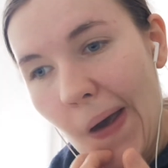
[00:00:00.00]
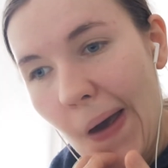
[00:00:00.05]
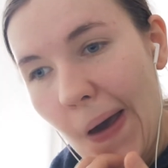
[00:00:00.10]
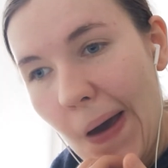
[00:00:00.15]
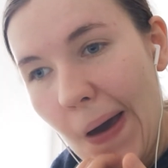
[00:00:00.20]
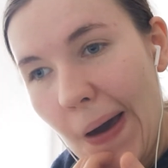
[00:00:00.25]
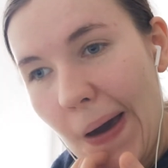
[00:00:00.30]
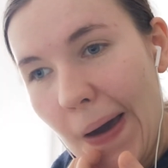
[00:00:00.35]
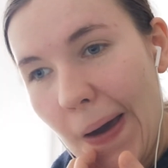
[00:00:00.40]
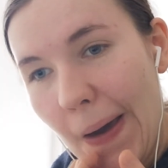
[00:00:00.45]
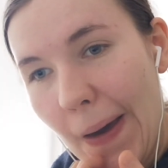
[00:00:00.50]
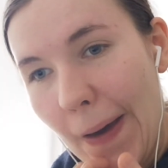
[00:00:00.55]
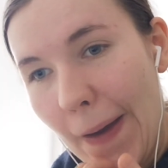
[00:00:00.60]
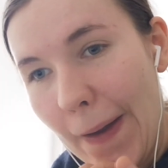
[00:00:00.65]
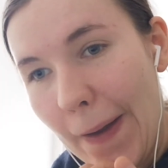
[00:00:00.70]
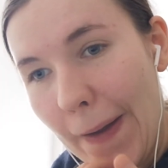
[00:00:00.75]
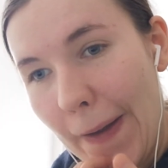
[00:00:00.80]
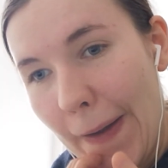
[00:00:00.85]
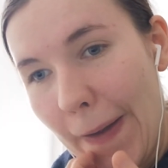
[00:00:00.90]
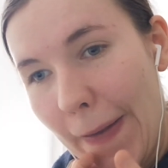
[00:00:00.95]
Okay,
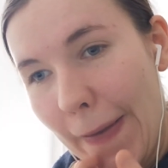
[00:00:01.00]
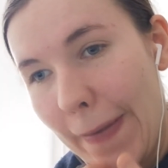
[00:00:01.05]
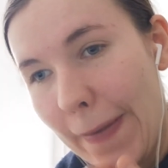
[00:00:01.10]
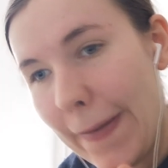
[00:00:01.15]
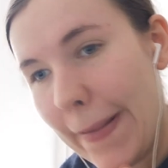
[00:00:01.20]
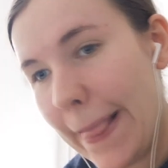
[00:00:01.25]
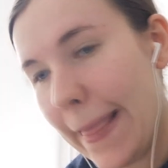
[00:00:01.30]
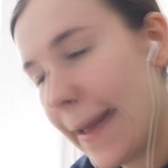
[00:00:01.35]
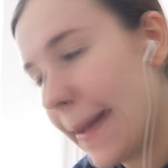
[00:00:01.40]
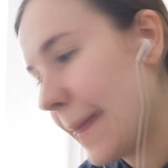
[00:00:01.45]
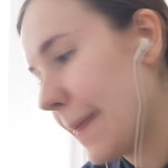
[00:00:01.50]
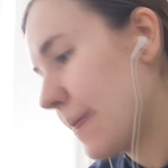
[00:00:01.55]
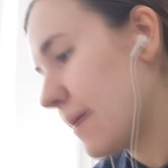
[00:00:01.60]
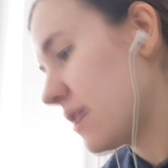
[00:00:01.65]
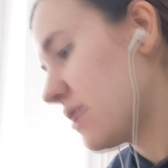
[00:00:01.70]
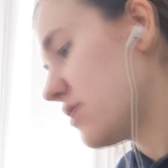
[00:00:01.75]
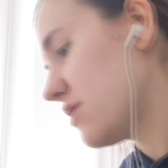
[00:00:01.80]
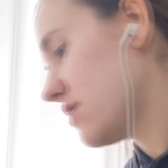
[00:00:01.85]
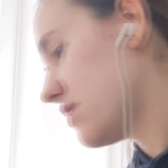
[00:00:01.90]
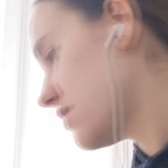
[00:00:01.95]
so let me
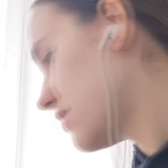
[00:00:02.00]
just